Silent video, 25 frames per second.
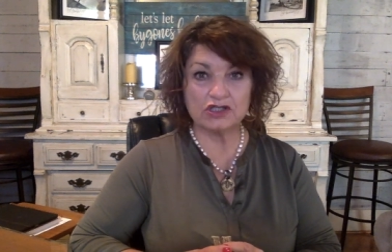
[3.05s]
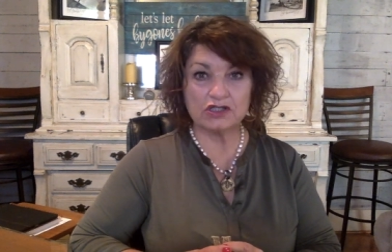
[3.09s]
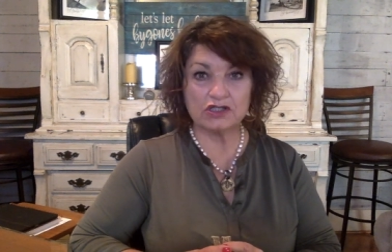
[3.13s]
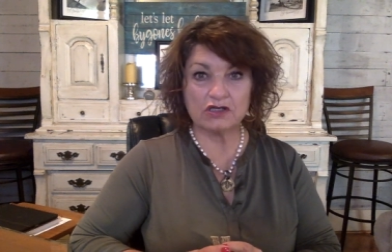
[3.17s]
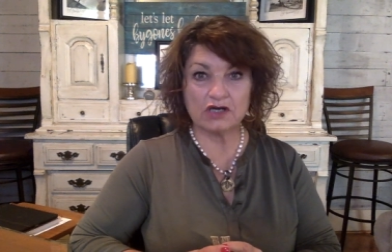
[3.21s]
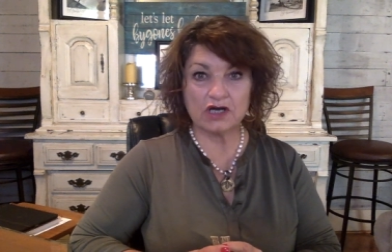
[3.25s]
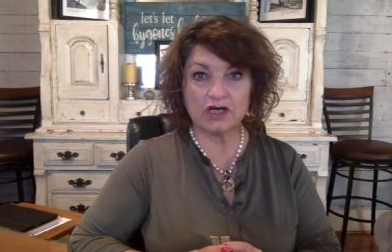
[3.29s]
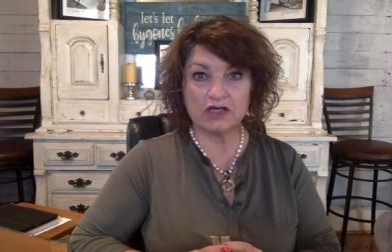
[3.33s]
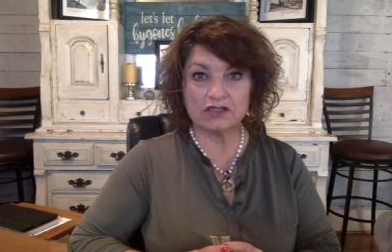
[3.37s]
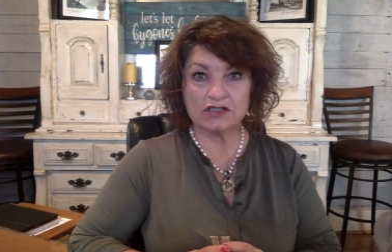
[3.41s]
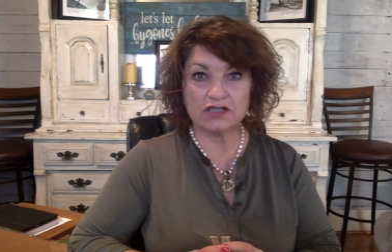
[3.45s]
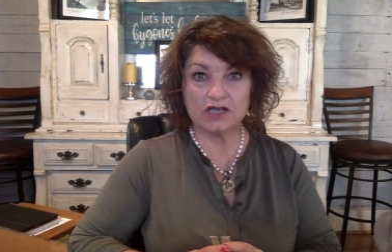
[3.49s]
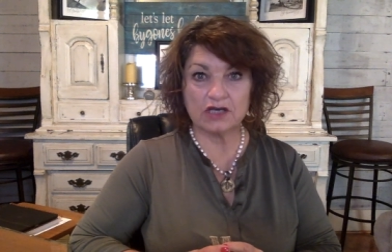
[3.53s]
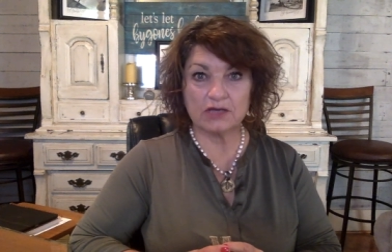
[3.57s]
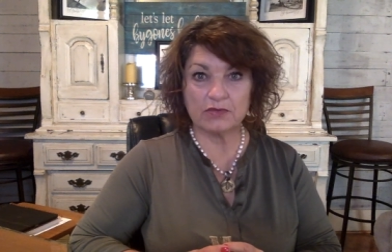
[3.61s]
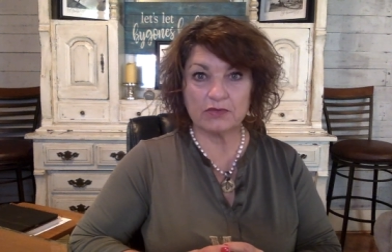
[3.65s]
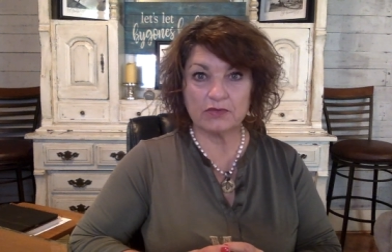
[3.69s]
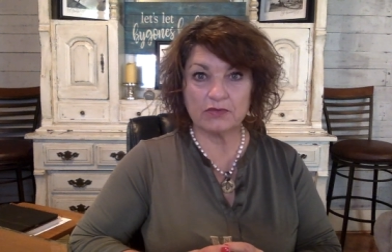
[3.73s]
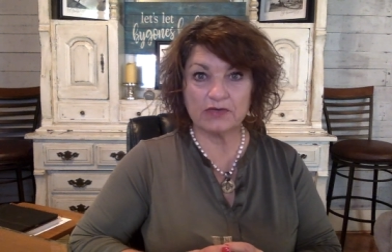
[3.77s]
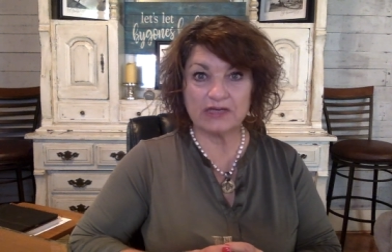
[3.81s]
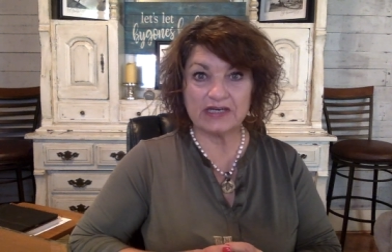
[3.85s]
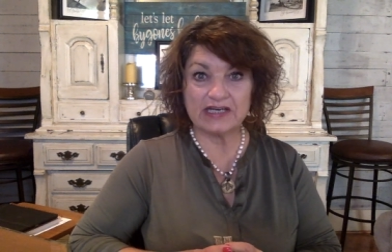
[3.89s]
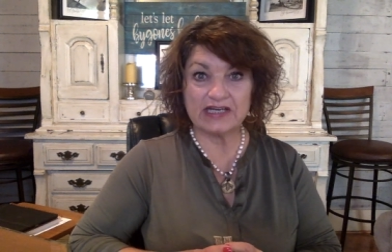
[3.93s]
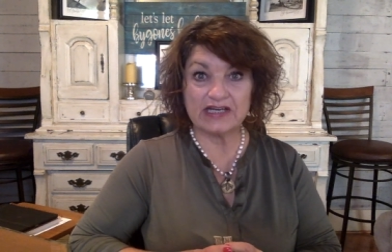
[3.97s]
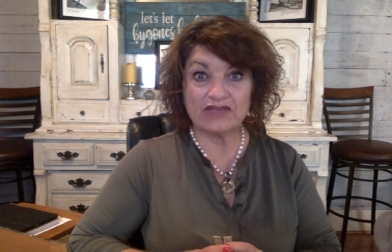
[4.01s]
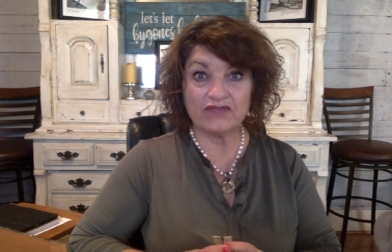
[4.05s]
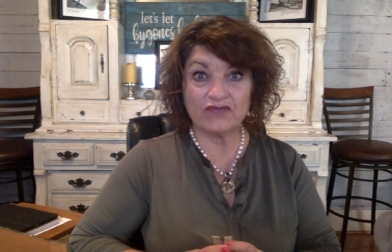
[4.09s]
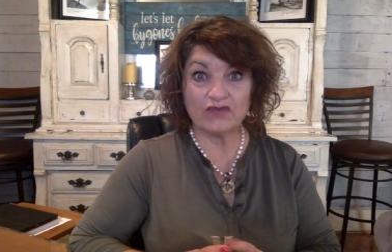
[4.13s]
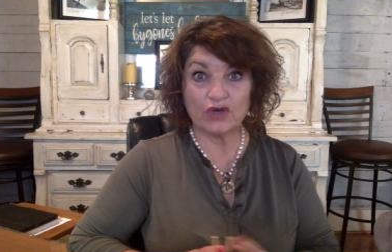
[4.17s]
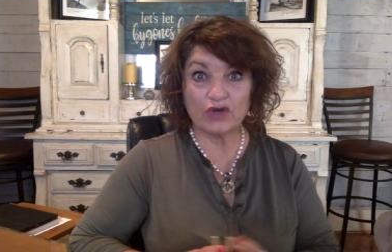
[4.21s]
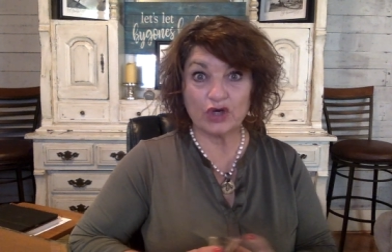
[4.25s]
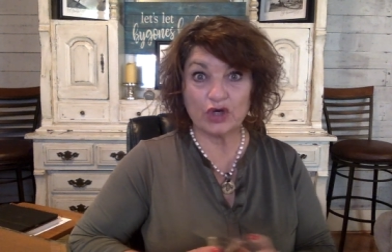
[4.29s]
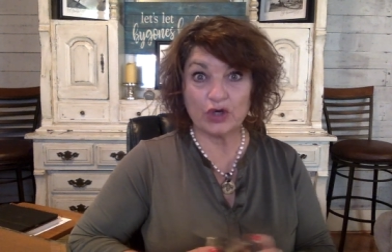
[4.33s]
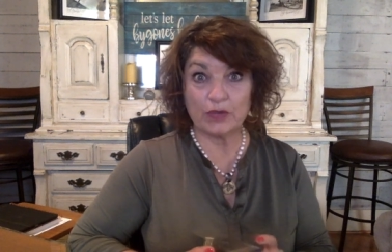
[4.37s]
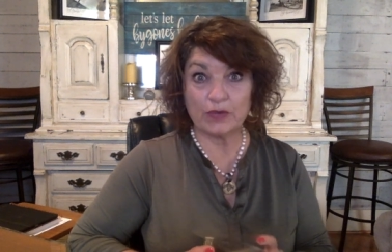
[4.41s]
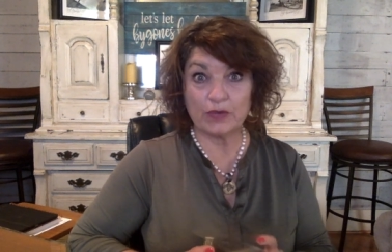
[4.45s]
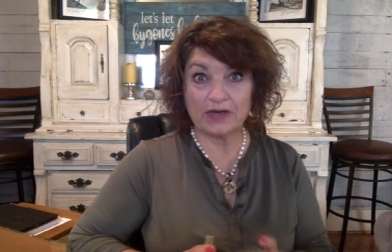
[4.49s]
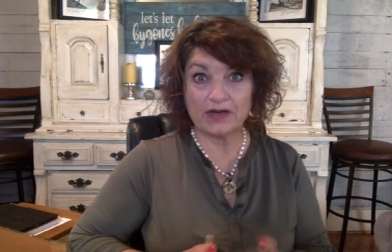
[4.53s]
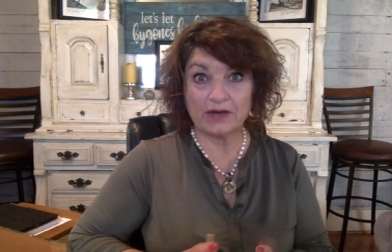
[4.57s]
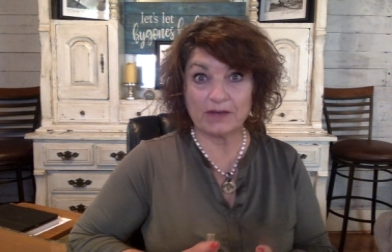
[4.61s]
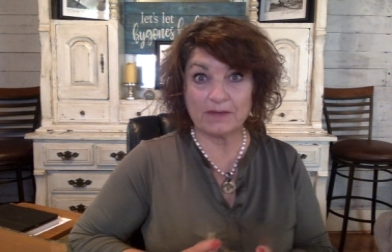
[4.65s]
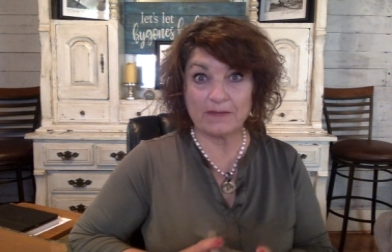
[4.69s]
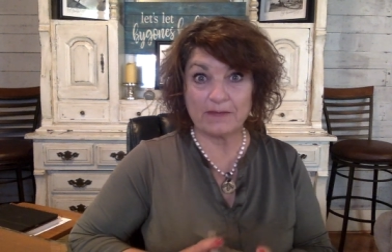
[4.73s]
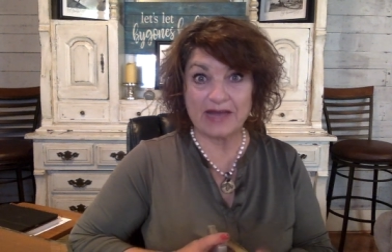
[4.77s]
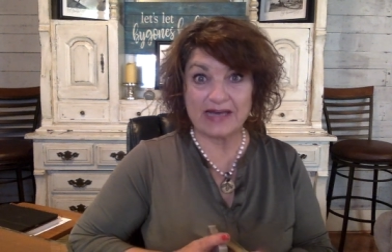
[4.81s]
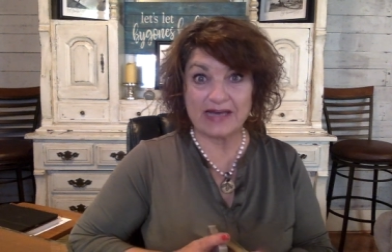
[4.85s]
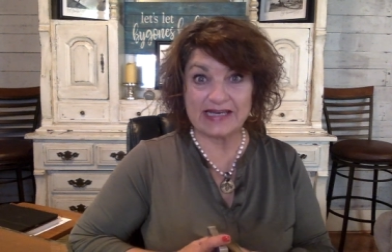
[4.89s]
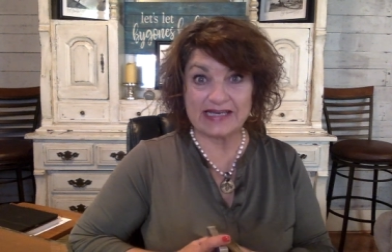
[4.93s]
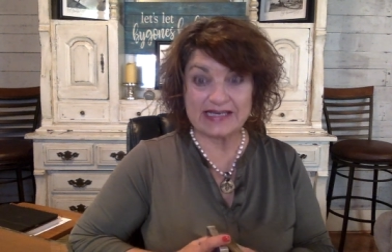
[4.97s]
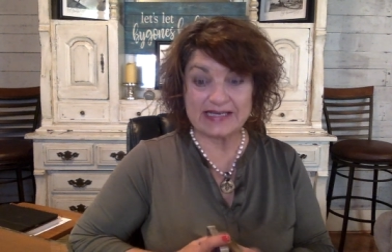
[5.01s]
your October reading for career and
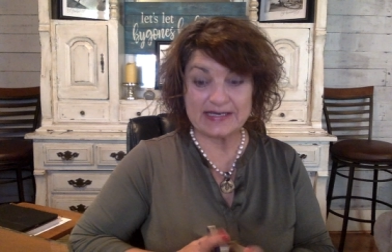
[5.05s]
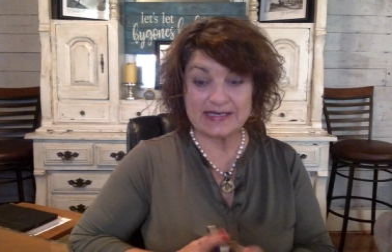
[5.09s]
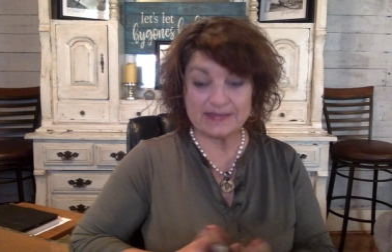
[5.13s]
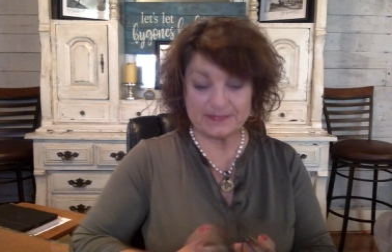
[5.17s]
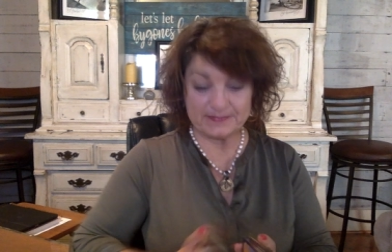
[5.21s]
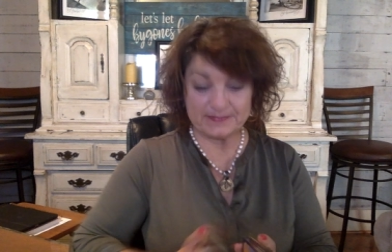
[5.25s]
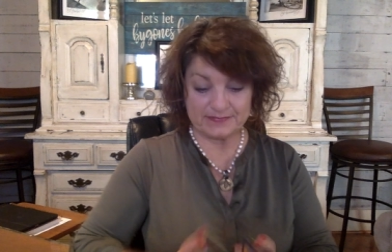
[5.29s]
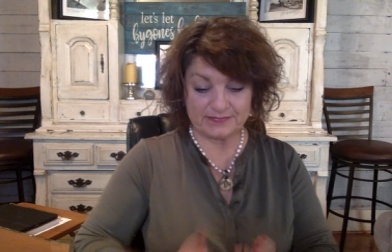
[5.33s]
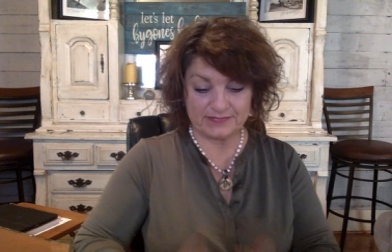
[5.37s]
money.